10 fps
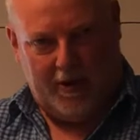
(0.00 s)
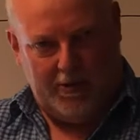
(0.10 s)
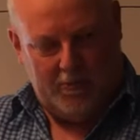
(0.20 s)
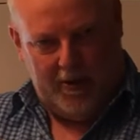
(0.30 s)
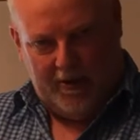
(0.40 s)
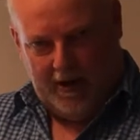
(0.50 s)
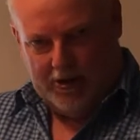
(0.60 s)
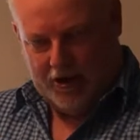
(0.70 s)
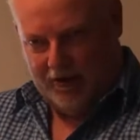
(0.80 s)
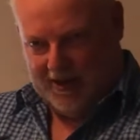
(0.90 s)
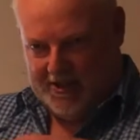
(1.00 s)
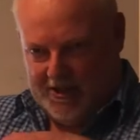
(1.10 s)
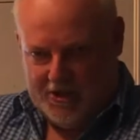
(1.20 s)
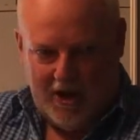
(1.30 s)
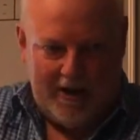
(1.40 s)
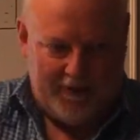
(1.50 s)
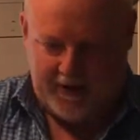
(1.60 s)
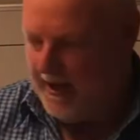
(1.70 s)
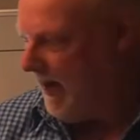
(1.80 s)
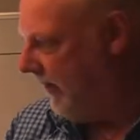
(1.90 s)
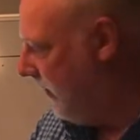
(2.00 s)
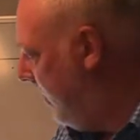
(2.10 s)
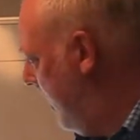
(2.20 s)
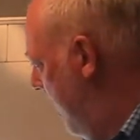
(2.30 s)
the, where the ocean crust is diving down